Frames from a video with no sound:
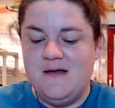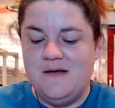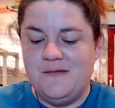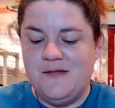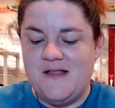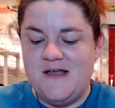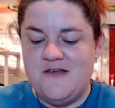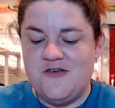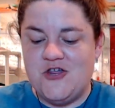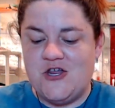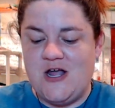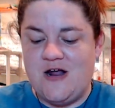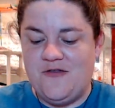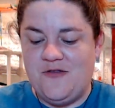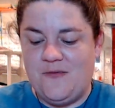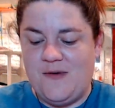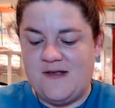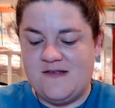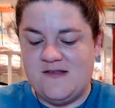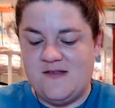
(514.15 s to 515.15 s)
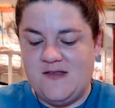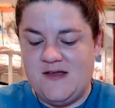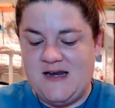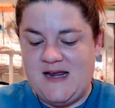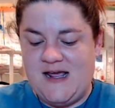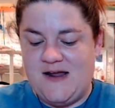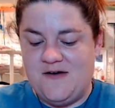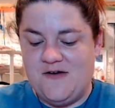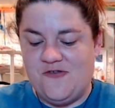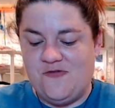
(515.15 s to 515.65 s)
Please share the rest of the
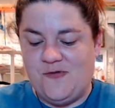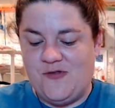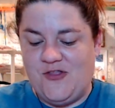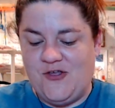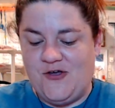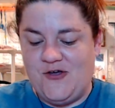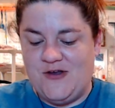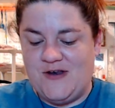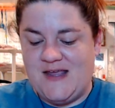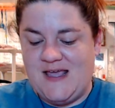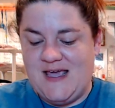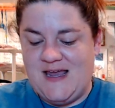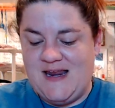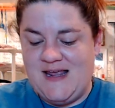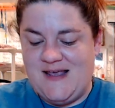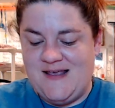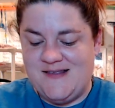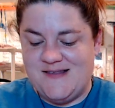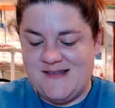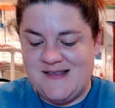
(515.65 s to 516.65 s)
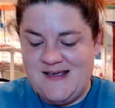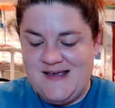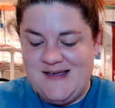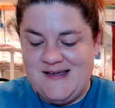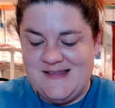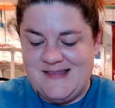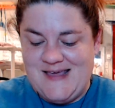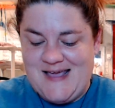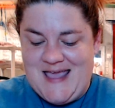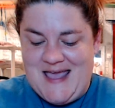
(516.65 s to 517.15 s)
nanners with the good kitties.
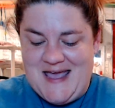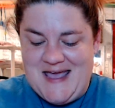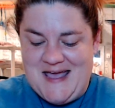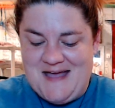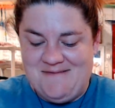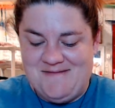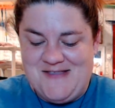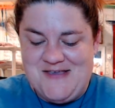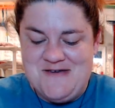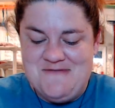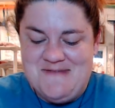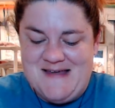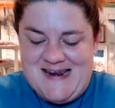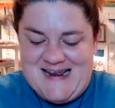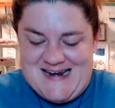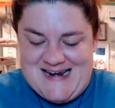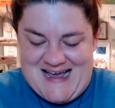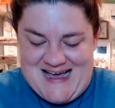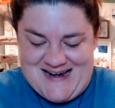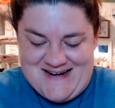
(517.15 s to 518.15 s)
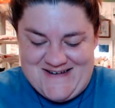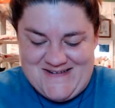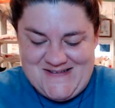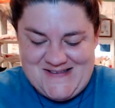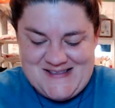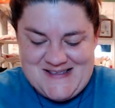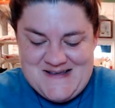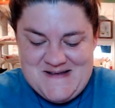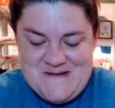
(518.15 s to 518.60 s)
They can't have too many nanners.